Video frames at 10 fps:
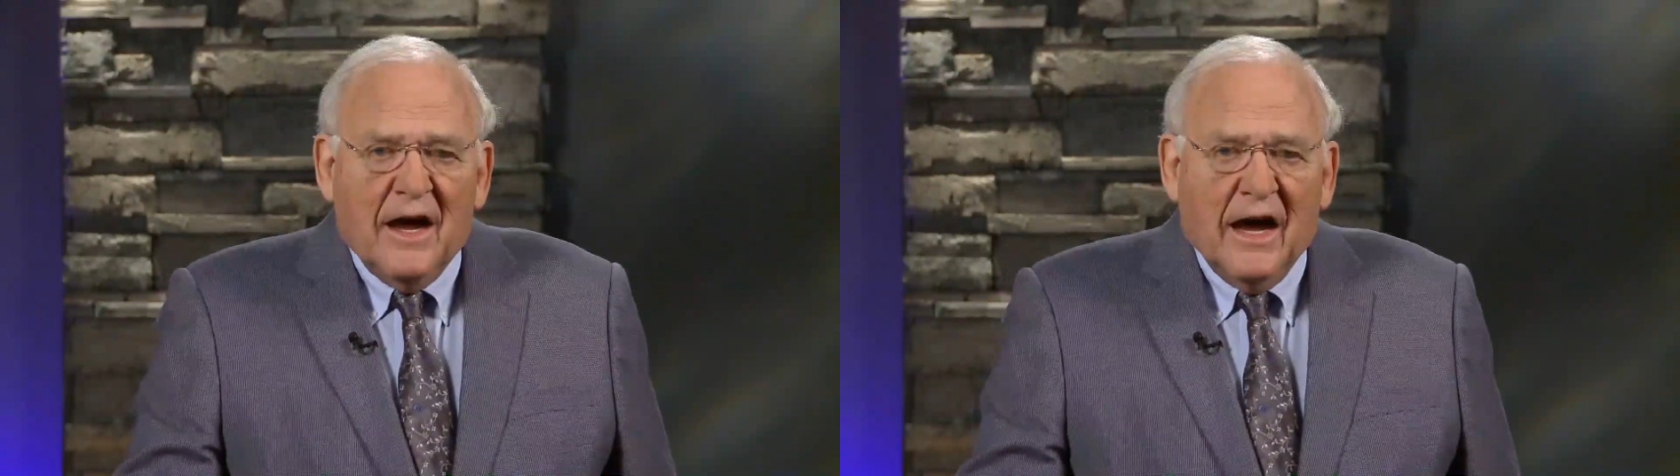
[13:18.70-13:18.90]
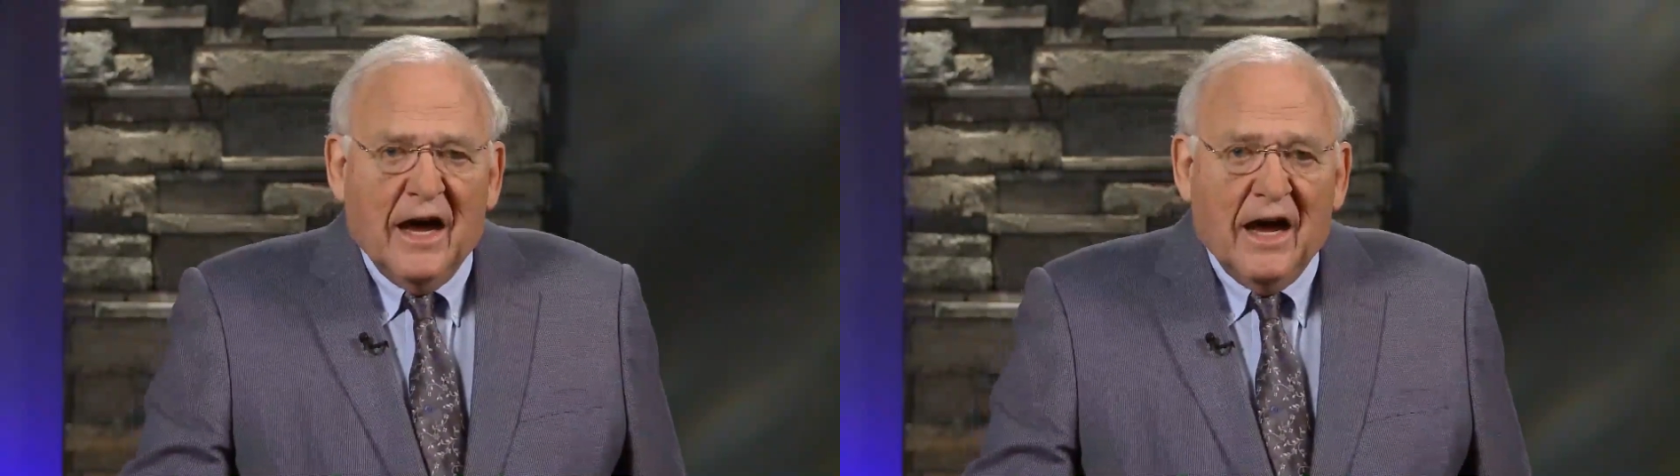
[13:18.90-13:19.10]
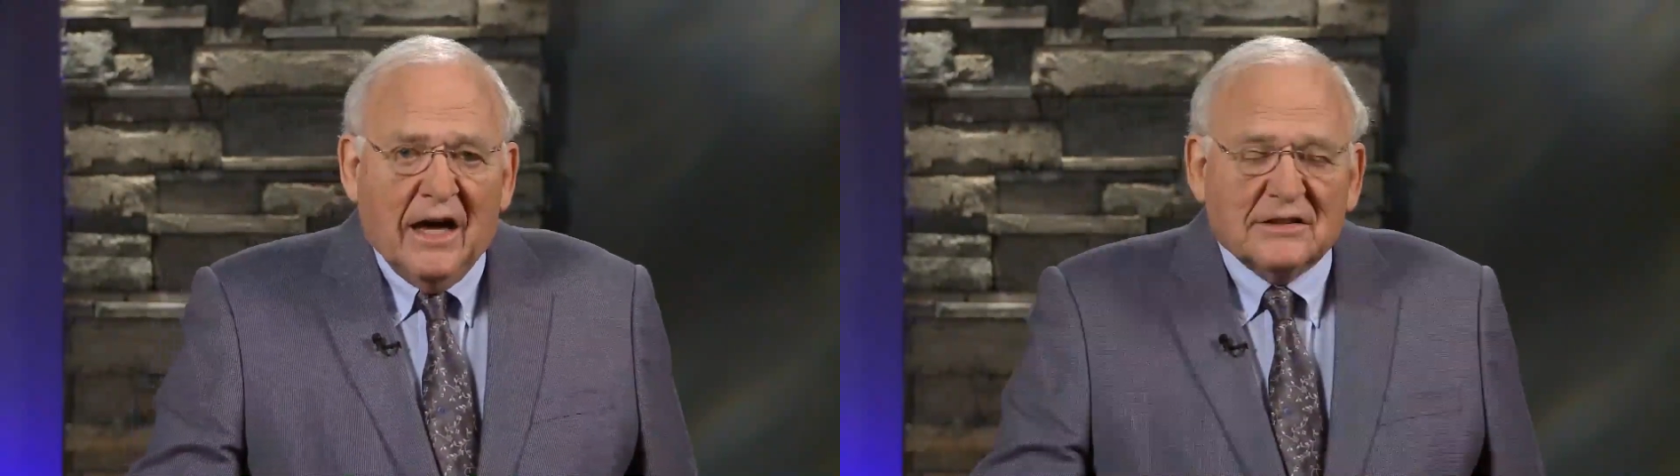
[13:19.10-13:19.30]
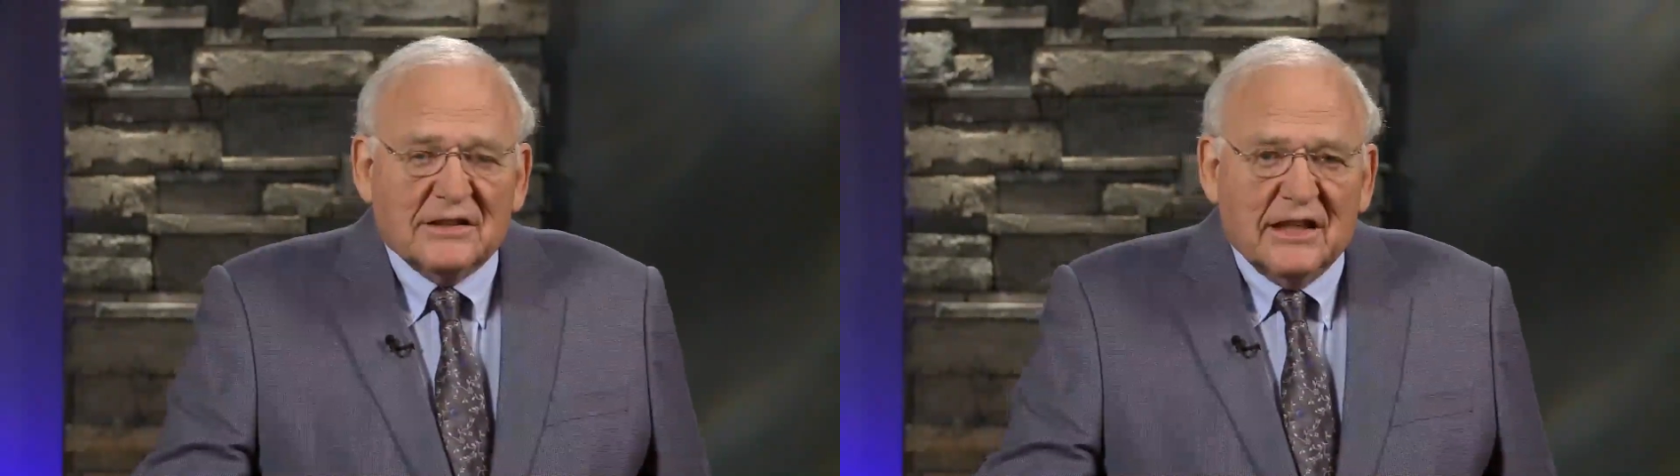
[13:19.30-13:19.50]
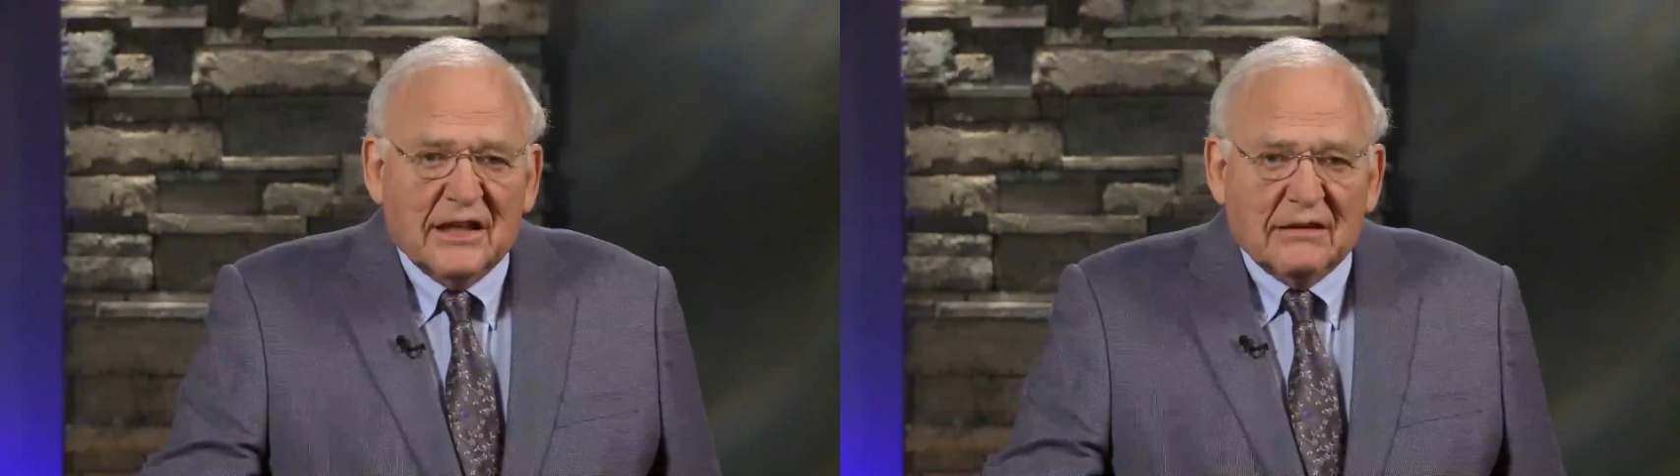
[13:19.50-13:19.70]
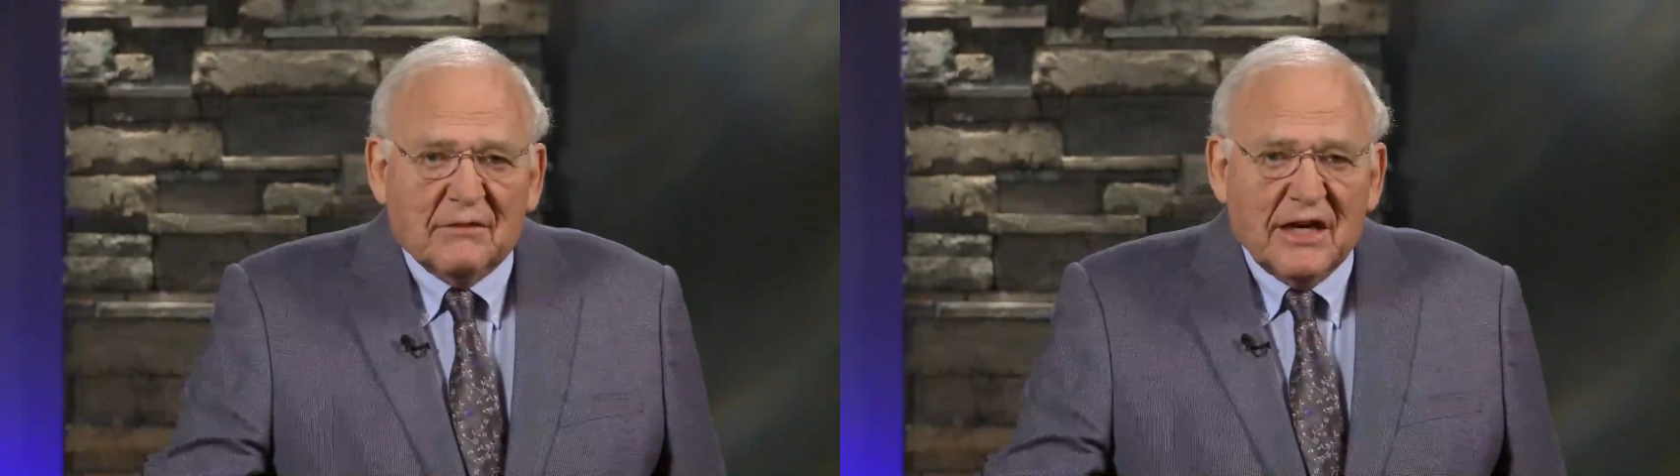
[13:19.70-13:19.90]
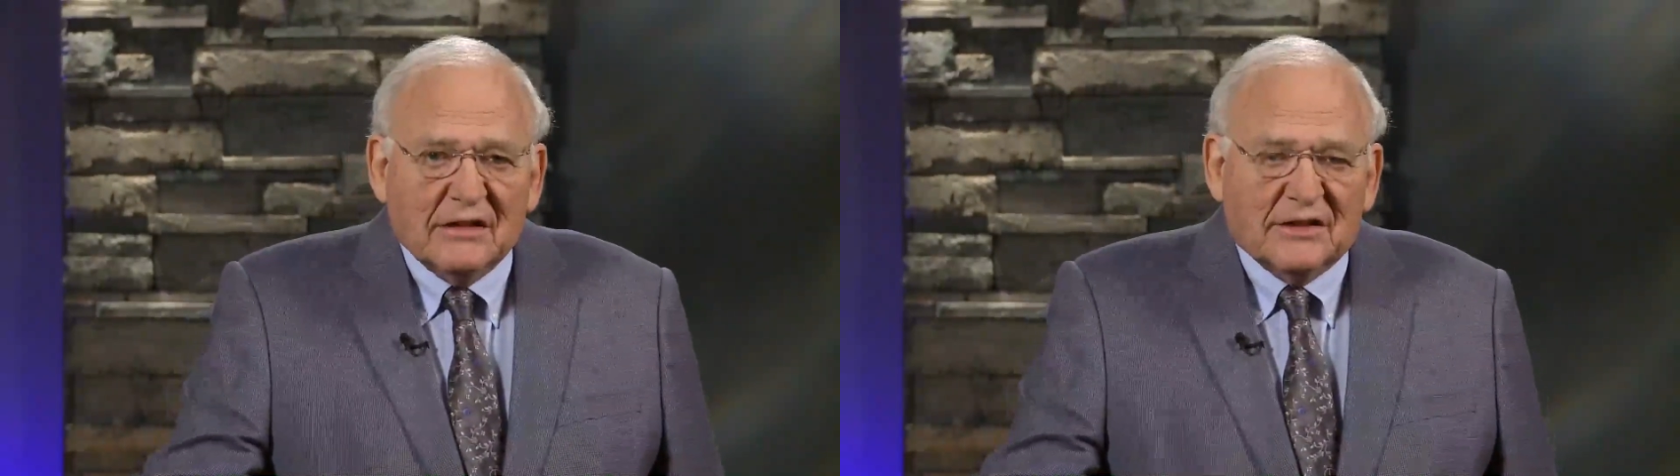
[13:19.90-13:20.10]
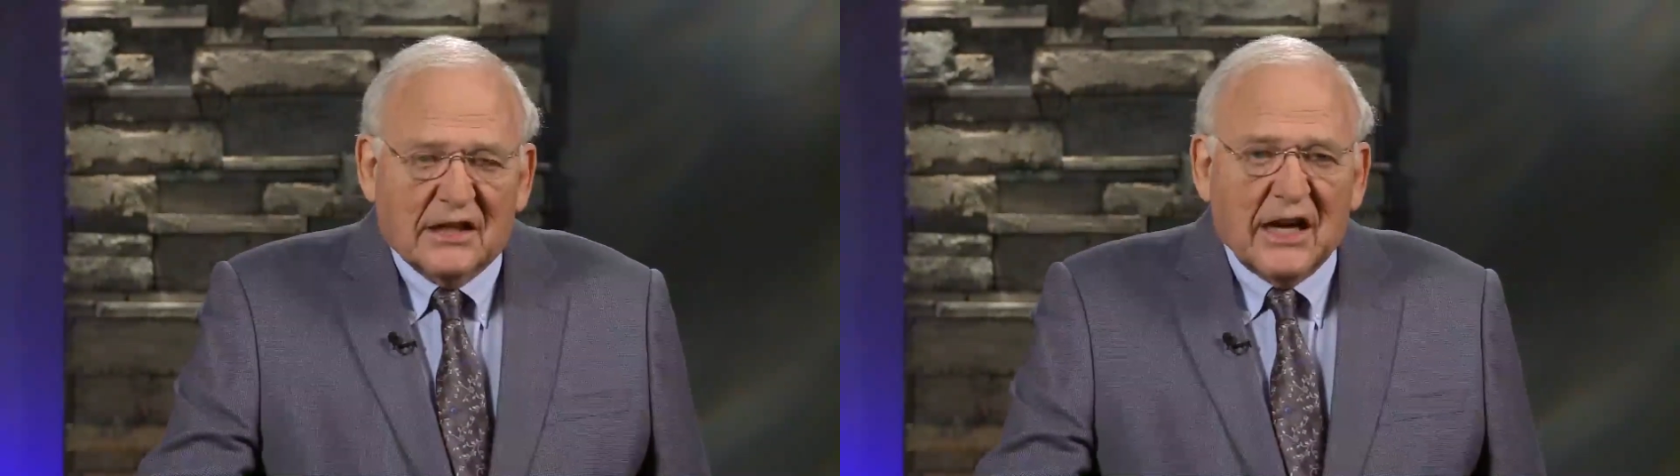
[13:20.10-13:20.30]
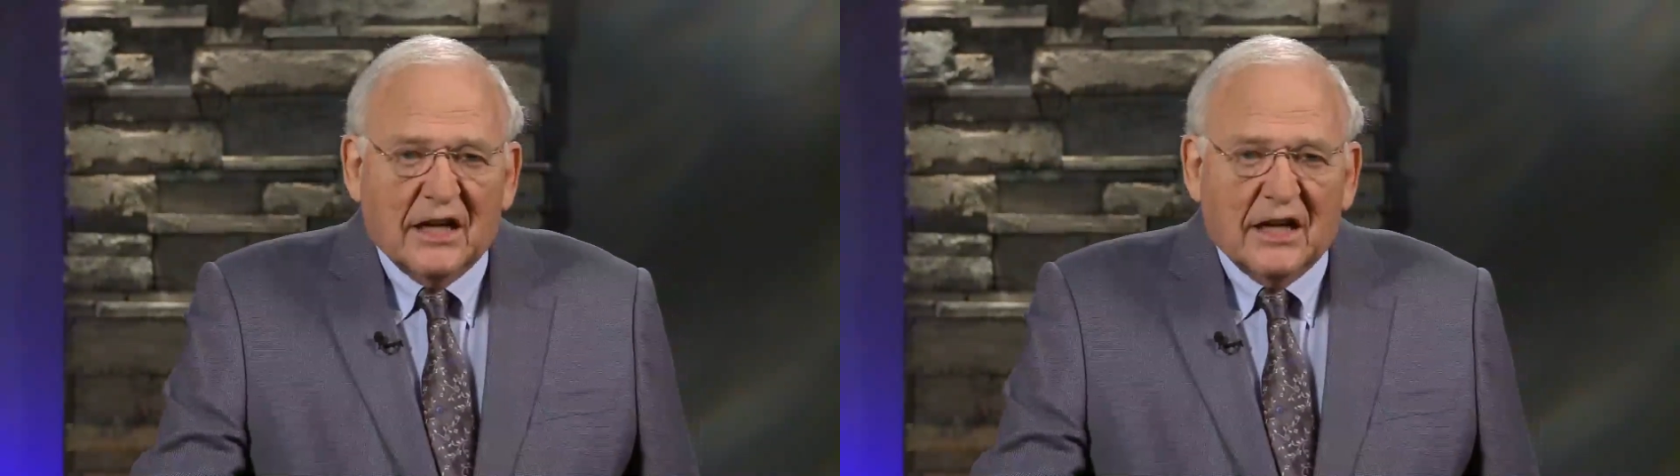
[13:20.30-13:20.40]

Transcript: I, I said, uh, he said,